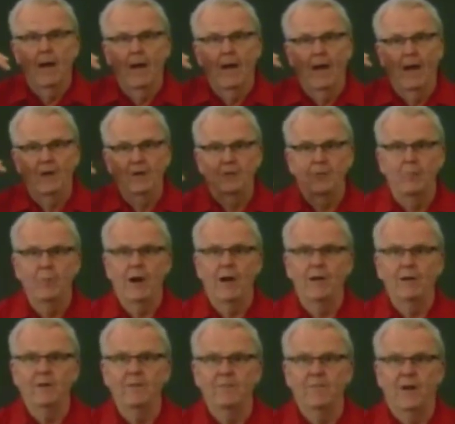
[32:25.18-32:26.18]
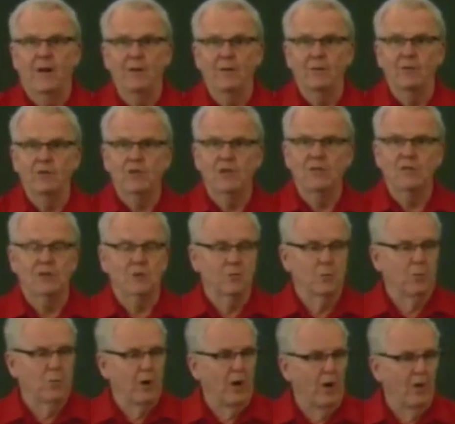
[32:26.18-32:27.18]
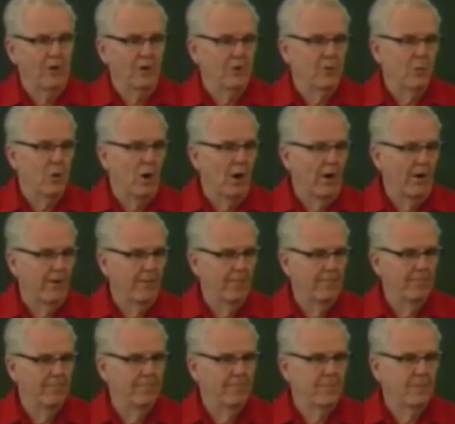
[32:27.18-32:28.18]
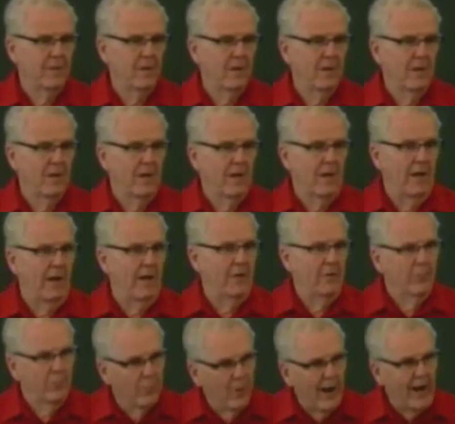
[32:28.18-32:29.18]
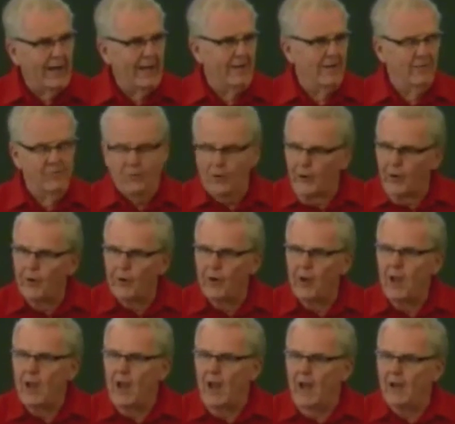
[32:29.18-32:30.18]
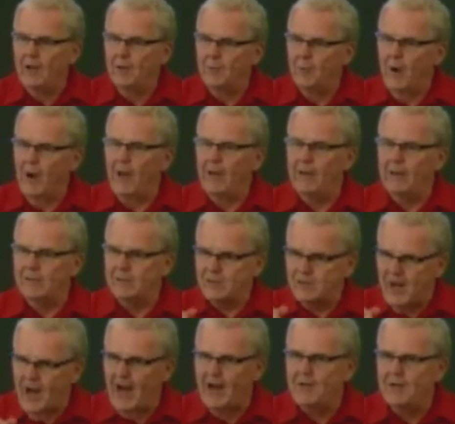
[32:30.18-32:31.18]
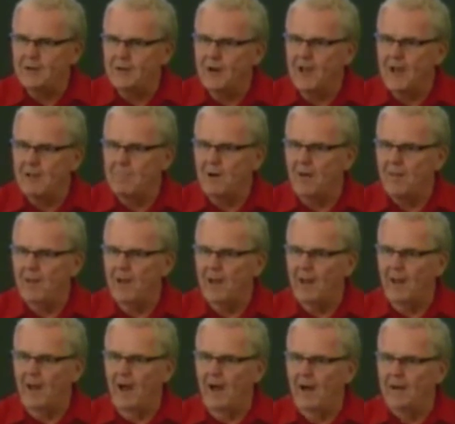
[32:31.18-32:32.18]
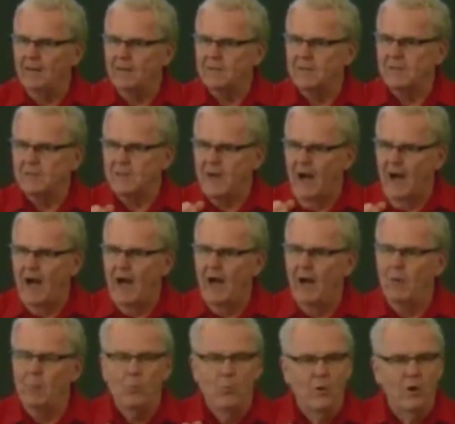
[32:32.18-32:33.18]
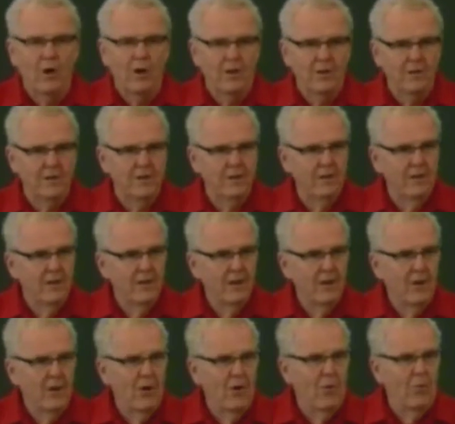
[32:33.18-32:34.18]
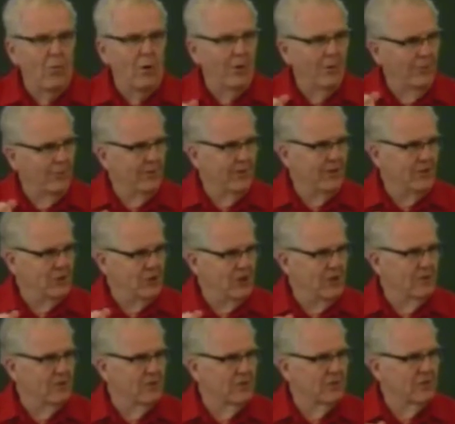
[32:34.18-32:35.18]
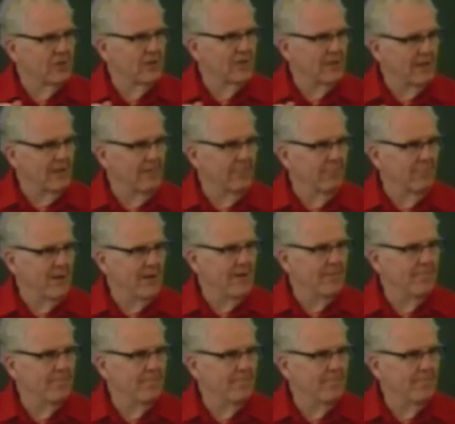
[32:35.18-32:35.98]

And you're ready to follow Jesus with all that you are. You're ready. You've heard, and you're ready to sign your name on that line. It says, I want what only Jesus can give me.